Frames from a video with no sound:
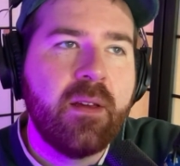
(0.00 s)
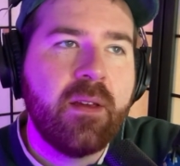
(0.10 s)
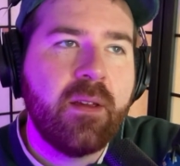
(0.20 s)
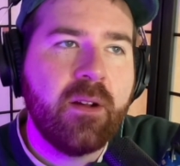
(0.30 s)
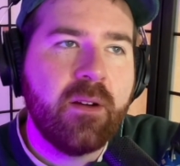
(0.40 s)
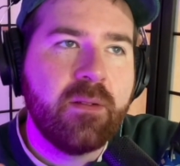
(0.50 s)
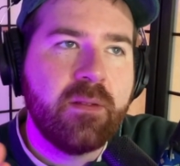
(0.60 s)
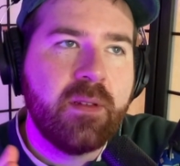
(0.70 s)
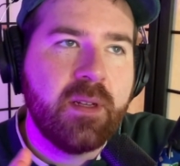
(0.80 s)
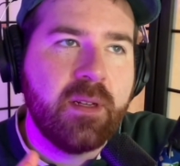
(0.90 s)

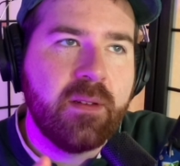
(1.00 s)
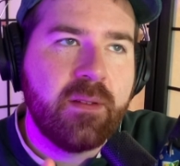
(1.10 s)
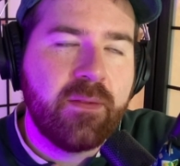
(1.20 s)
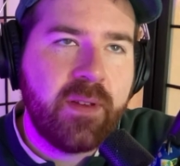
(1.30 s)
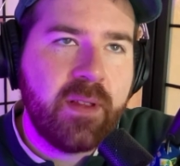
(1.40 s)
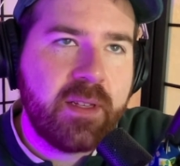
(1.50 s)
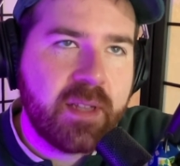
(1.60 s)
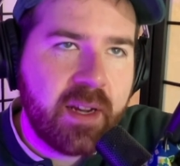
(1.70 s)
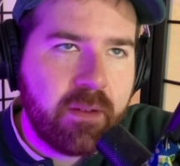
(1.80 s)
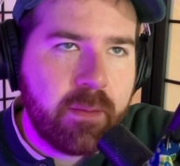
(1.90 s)
the feelings
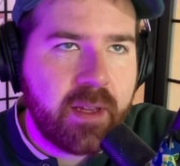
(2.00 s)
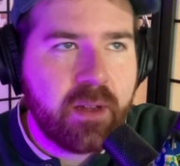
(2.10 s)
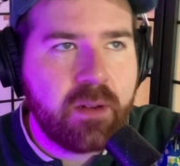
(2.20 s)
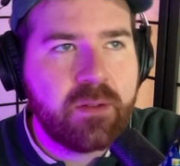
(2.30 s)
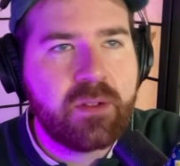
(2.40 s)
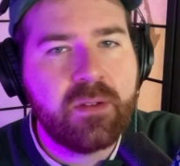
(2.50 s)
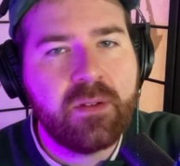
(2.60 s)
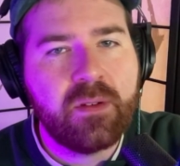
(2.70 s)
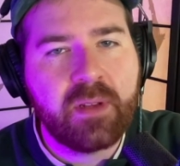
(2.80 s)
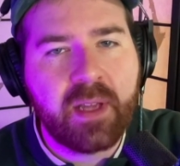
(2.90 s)
that everybody goes
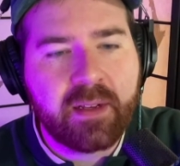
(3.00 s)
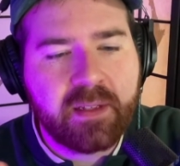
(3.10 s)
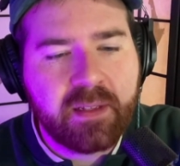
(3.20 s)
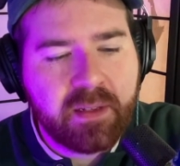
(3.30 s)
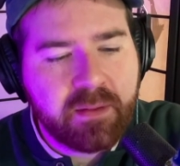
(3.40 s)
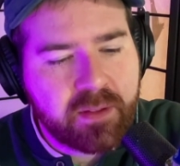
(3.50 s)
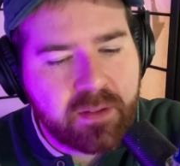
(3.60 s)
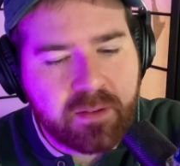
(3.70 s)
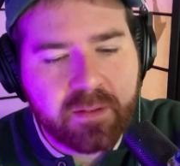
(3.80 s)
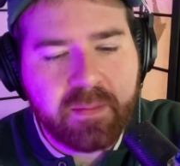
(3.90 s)
through, or like dealing with
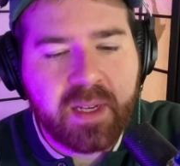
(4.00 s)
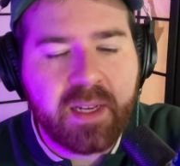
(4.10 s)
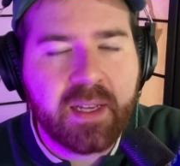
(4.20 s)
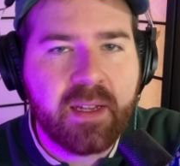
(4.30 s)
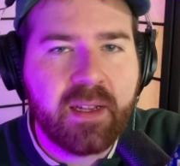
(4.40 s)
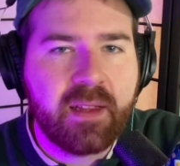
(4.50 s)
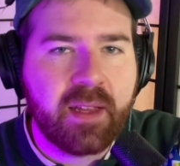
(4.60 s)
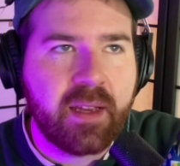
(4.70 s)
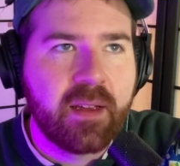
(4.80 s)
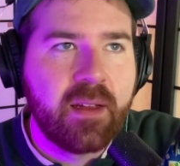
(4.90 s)
social media and
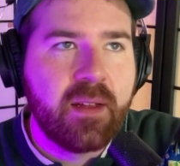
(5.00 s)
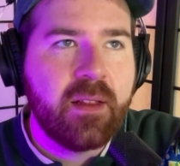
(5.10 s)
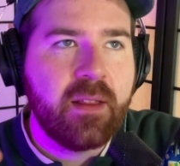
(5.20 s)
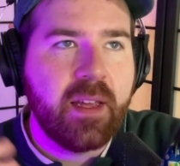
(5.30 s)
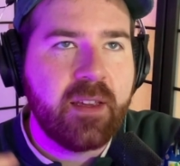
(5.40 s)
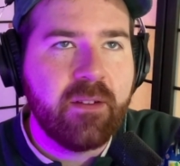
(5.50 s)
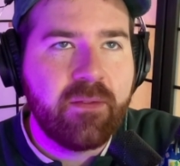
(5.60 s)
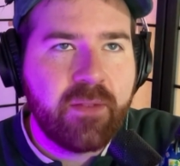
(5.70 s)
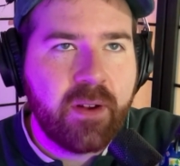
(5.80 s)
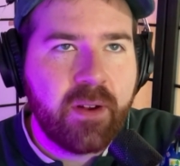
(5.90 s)
like your
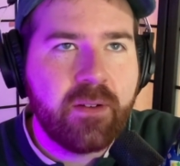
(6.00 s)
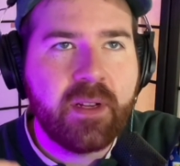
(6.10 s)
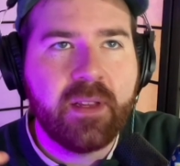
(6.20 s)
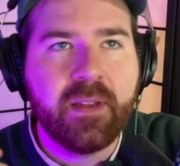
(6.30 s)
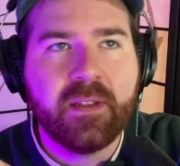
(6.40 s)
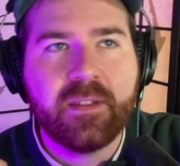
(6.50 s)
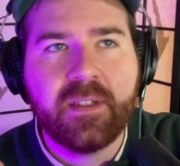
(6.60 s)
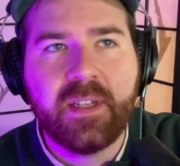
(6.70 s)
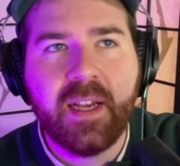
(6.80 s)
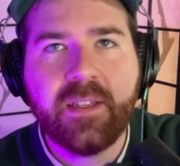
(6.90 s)
phone. And
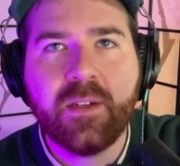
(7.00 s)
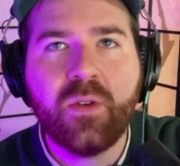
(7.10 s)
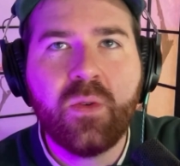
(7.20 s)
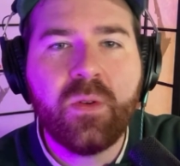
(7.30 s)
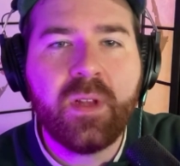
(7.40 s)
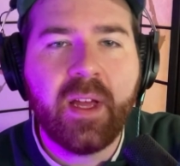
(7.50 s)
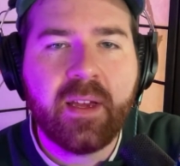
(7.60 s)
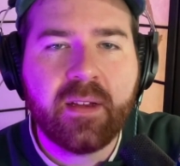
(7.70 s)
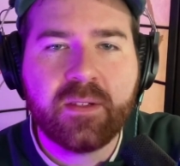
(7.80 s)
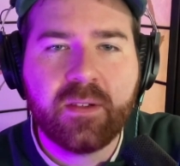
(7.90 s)
she has a cool like
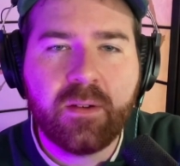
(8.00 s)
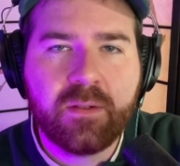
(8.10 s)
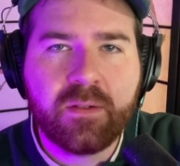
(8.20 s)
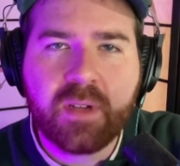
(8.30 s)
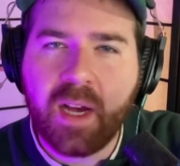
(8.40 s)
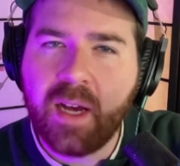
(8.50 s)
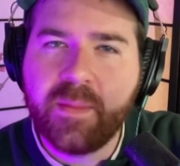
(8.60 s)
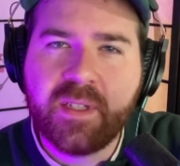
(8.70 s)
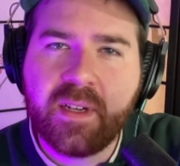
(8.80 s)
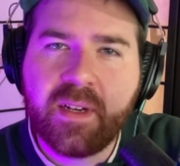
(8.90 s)
social
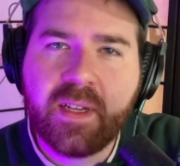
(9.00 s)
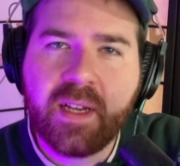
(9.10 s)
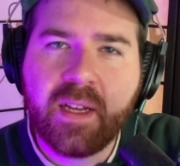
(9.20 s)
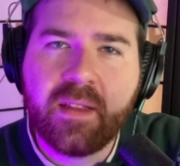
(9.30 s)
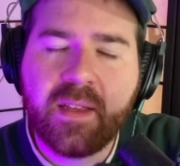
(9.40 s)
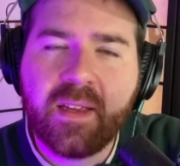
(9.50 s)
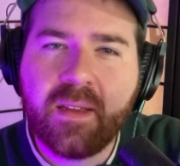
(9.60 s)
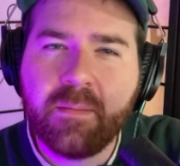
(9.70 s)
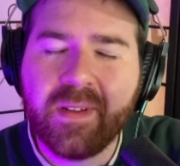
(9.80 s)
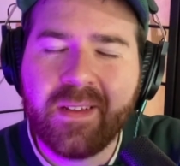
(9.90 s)
commentary kind of
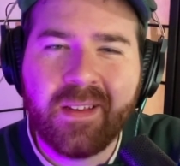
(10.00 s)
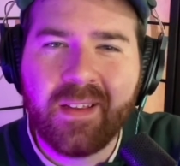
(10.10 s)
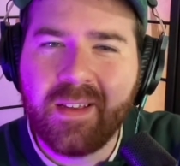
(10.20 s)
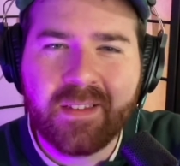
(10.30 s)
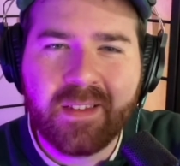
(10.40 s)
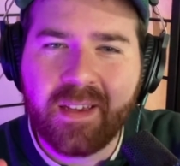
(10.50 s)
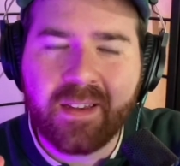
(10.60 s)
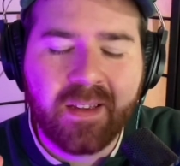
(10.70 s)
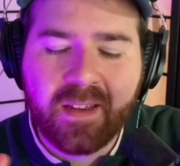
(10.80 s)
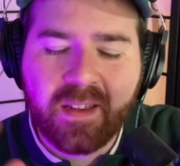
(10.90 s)
thing, but it's like
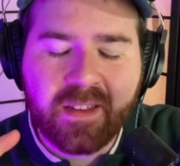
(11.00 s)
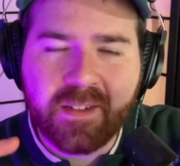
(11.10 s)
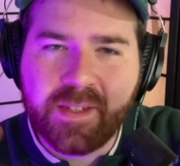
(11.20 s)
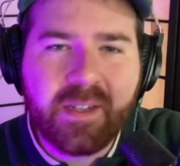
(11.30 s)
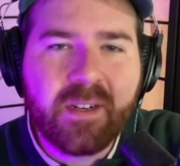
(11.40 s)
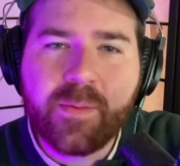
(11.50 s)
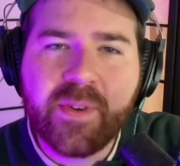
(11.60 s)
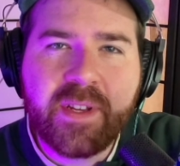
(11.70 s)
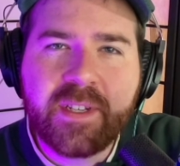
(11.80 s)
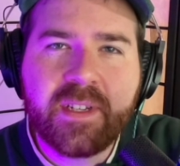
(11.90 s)
there's zero
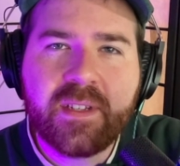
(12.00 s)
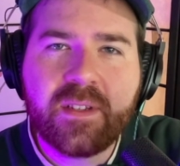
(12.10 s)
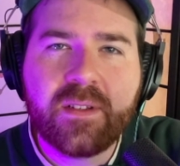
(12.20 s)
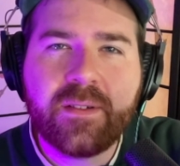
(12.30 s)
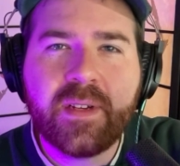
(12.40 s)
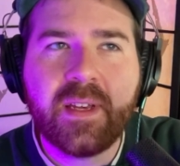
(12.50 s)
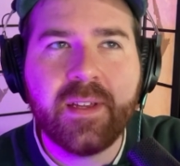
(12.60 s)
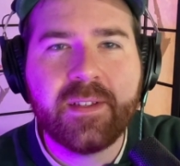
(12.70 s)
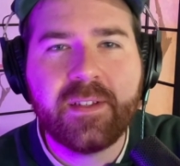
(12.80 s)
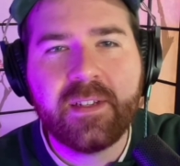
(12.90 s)
preachiness to it.
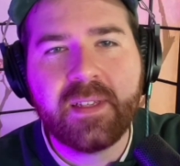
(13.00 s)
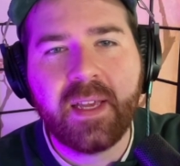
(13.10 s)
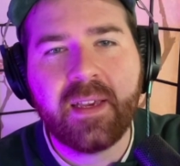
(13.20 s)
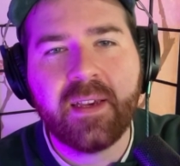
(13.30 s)
It's just like